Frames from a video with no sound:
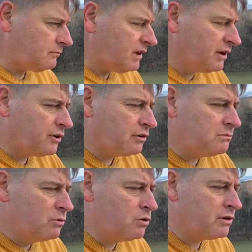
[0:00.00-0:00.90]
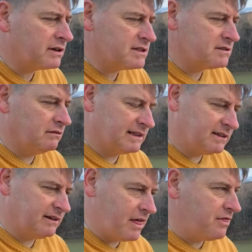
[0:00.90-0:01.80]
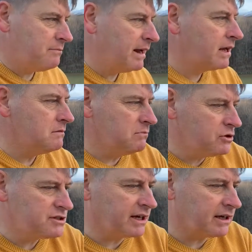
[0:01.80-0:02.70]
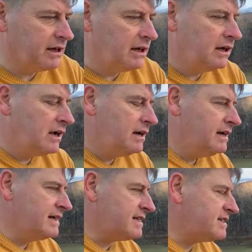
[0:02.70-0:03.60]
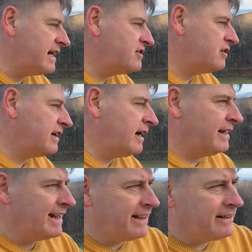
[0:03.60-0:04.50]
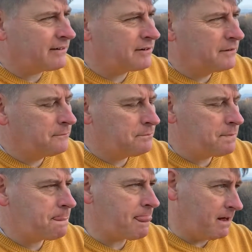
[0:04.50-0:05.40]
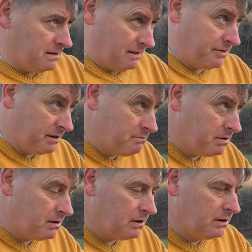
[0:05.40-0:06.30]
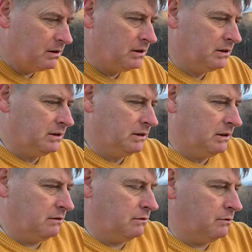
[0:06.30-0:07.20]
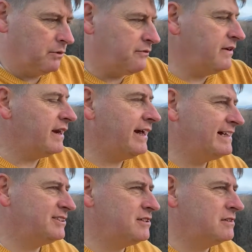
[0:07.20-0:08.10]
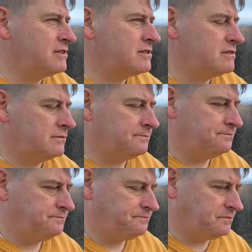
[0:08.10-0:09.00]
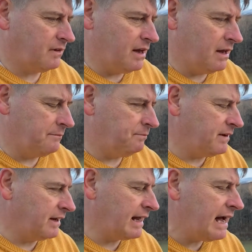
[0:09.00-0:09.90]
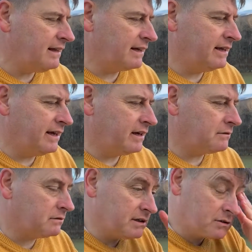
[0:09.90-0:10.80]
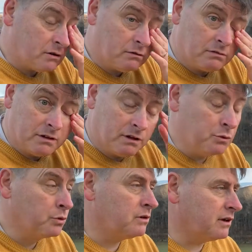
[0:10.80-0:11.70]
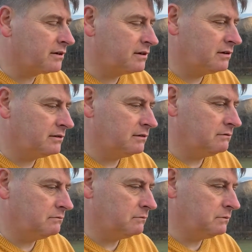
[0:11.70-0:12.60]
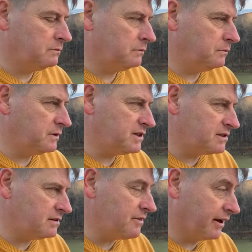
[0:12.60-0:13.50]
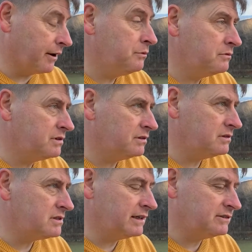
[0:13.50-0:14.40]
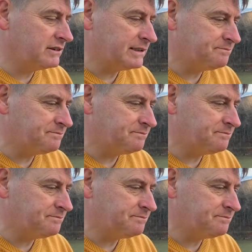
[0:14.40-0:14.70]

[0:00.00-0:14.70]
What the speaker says: And Kilmore is literally the big music. It's essentially an air, a theme, with variations. In Gaelic, the air is called the urler, which is the ground, essentially.